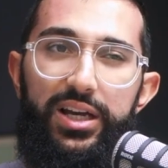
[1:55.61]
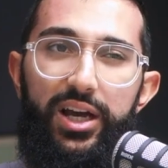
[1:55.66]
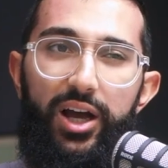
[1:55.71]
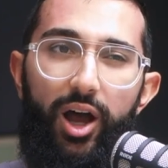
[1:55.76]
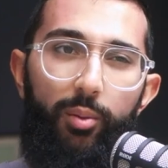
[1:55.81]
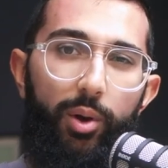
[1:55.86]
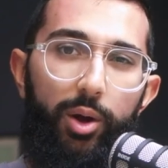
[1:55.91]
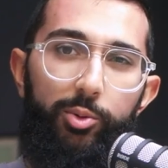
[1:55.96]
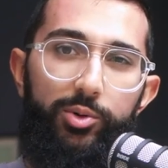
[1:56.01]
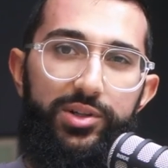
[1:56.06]
I
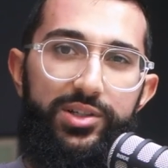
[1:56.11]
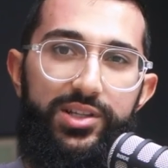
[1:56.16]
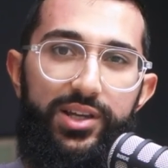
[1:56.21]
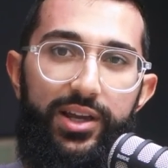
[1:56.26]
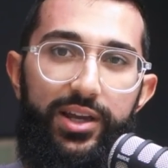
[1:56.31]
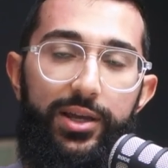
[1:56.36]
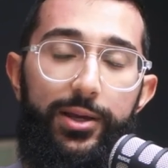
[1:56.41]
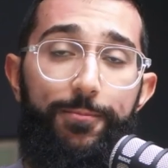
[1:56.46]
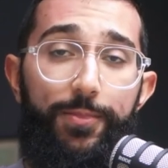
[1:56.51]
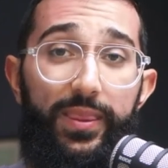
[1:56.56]
might want to
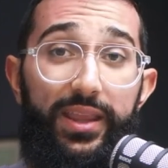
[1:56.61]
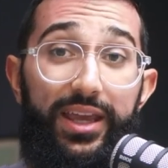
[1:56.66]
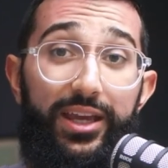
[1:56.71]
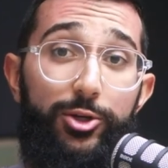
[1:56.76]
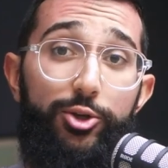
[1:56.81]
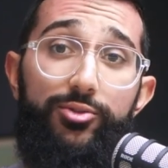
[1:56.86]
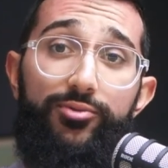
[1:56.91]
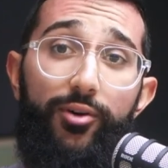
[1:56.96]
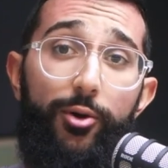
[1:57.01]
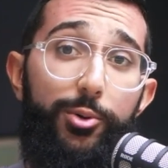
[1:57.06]
say, can
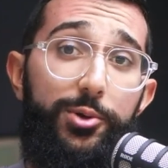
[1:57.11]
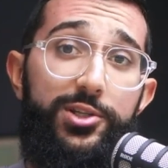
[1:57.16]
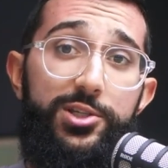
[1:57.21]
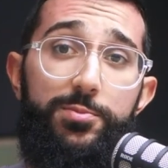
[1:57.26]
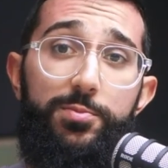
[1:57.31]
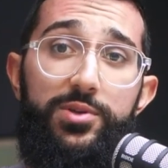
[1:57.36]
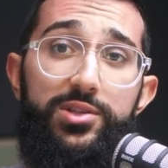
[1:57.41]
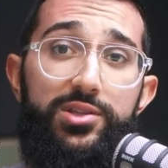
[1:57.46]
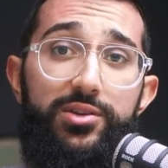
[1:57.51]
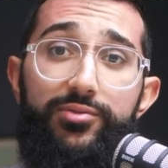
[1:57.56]
you focus
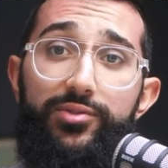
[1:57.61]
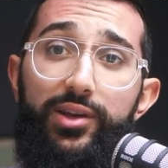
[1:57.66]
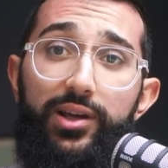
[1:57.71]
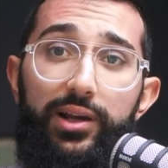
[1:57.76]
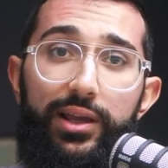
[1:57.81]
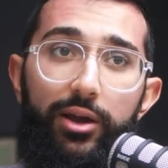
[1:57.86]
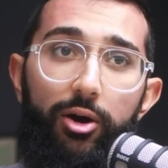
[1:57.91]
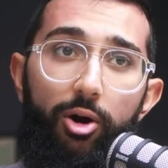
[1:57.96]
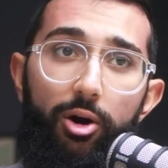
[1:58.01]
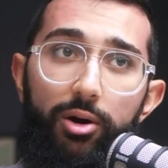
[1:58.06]

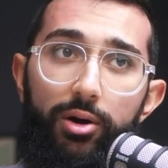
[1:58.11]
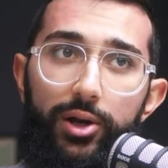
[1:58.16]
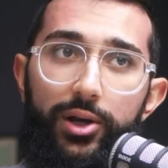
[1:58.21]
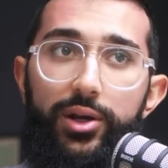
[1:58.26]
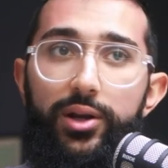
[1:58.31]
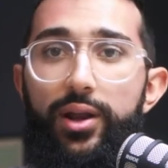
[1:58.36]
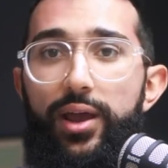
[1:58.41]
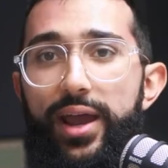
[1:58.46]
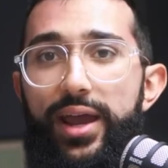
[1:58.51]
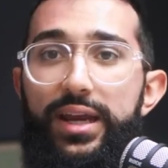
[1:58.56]
specifically on
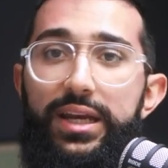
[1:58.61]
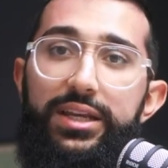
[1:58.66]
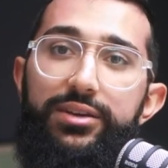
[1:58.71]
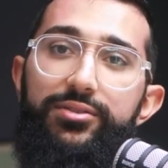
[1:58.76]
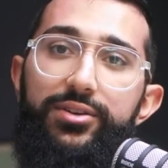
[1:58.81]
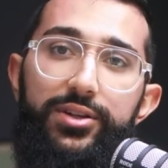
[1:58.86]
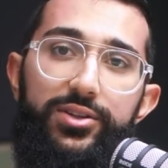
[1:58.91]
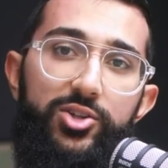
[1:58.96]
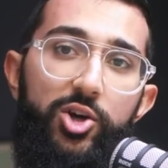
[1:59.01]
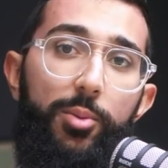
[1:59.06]
and give
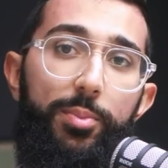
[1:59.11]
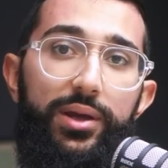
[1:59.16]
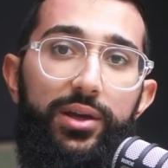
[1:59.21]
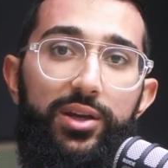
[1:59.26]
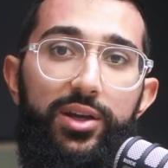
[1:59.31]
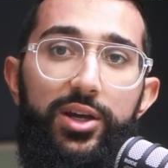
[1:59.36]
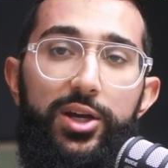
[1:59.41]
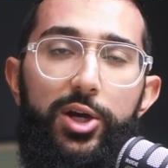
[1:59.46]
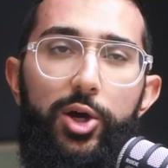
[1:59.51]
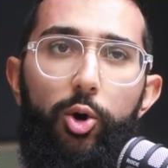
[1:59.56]
it a topic?